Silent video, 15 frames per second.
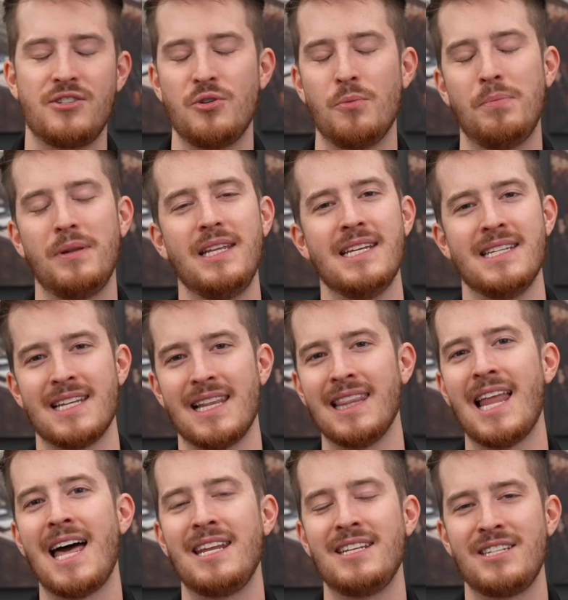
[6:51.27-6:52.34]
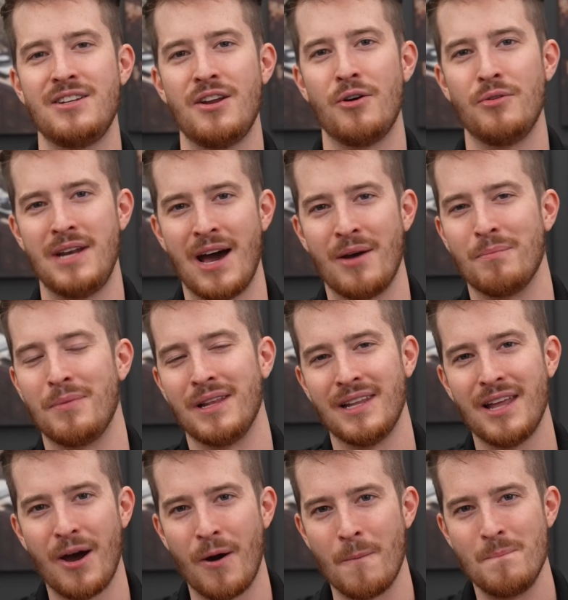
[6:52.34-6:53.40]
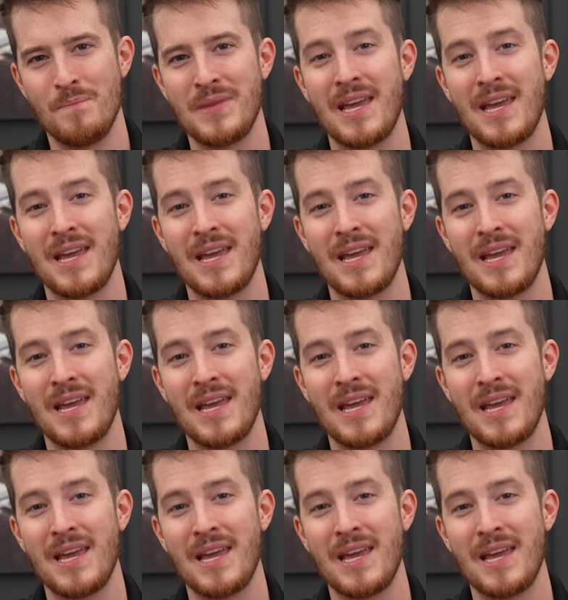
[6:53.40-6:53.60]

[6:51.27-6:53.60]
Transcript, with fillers: so please let us know down below.